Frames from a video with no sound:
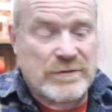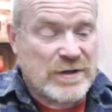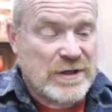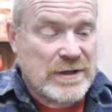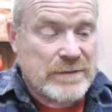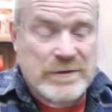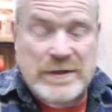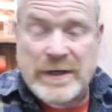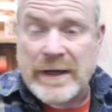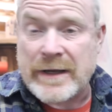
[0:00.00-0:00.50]

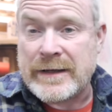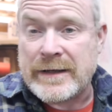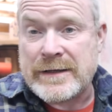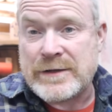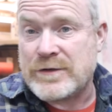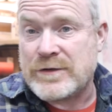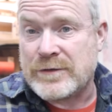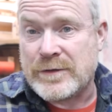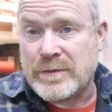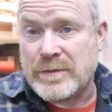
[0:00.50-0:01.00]
Cheap
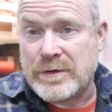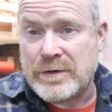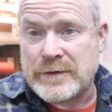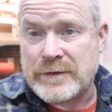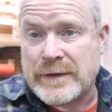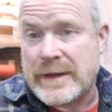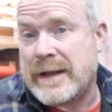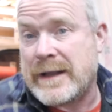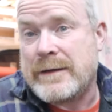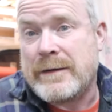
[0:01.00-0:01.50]
Chinese shouldn't have
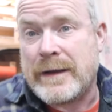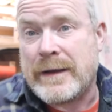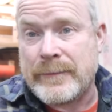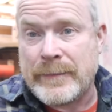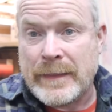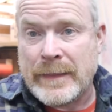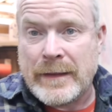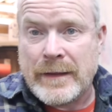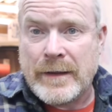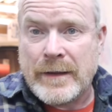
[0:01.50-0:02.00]
bought it. Anyway,
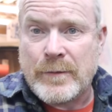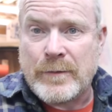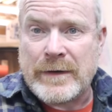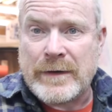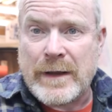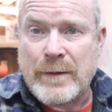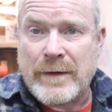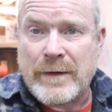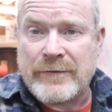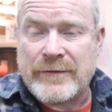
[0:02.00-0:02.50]
we're
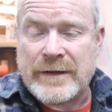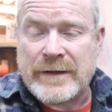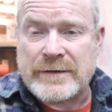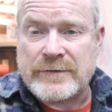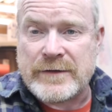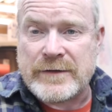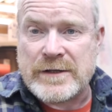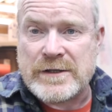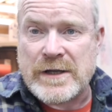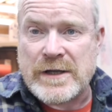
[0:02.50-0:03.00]
now waiting for that
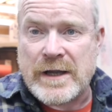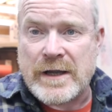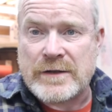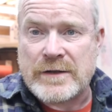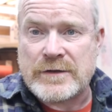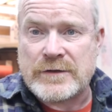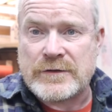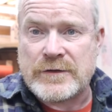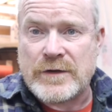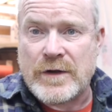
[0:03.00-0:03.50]
to
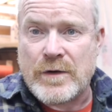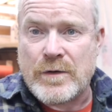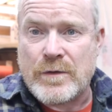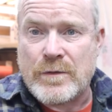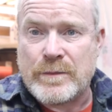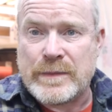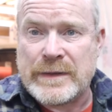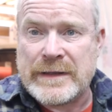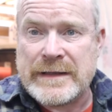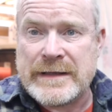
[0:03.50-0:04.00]
recharge.
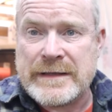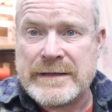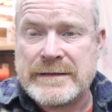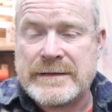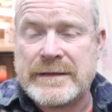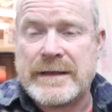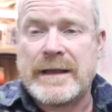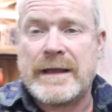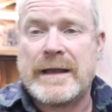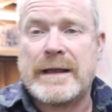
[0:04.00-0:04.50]
So
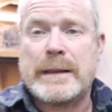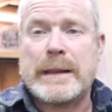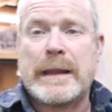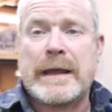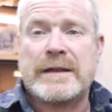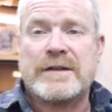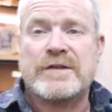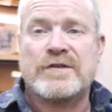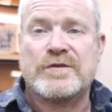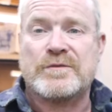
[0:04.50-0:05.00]
please
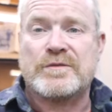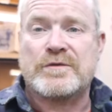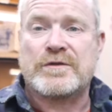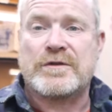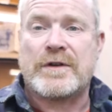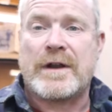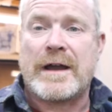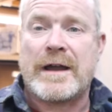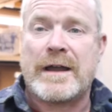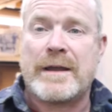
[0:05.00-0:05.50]
like and
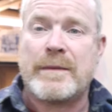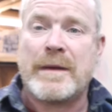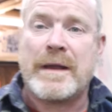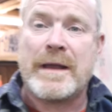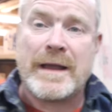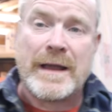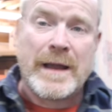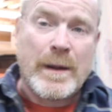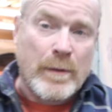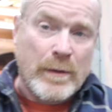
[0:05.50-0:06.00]
subscribe,
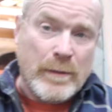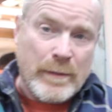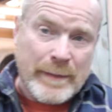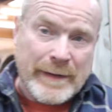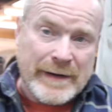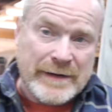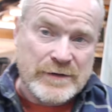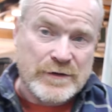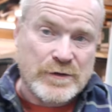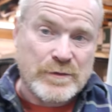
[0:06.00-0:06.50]
and we'll be
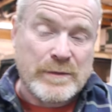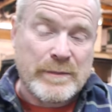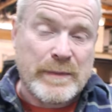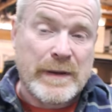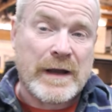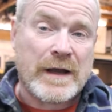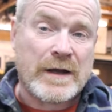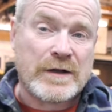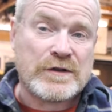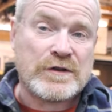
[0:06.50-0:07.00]
back soon with
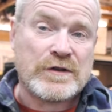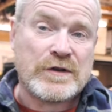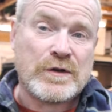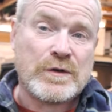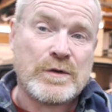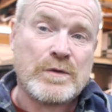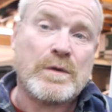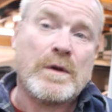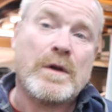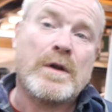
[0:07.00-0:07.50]
part
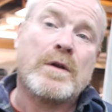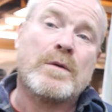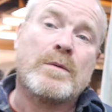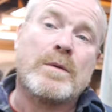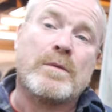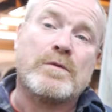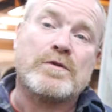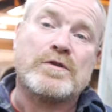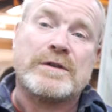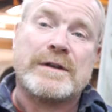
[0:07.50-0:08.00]
2,
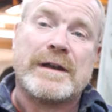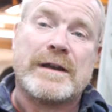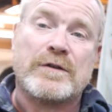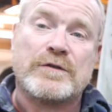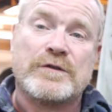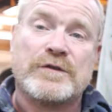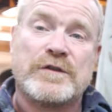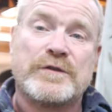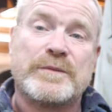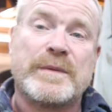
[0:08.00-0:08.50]
when we should get
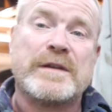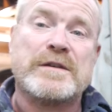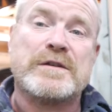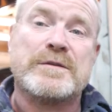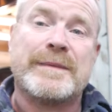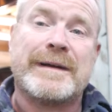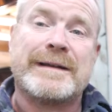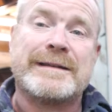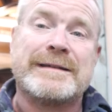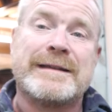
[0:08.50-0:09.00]
all the
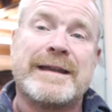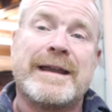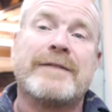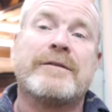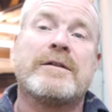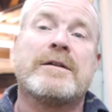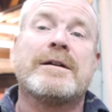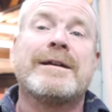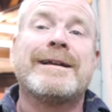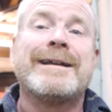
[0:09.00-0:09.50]
suspension back
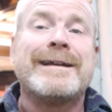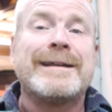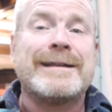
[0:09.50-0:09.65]
together,